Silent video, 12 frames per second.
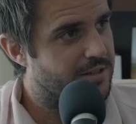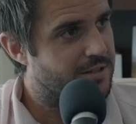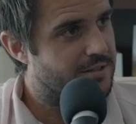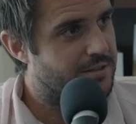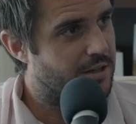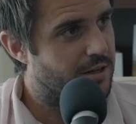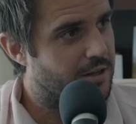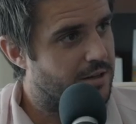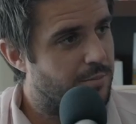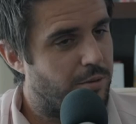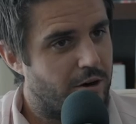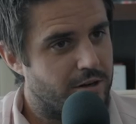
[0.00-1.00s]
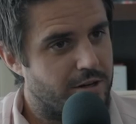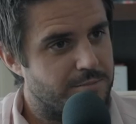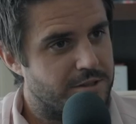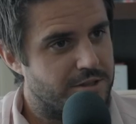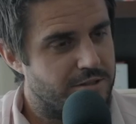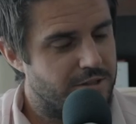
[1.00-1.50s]
They are the park
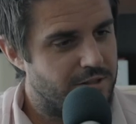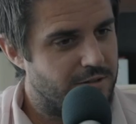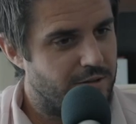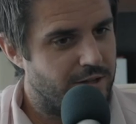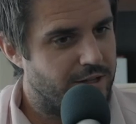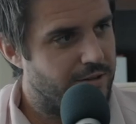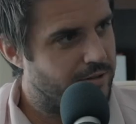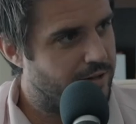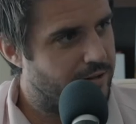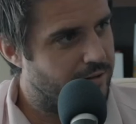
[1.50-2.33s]
up the street in Orlando. Yeah.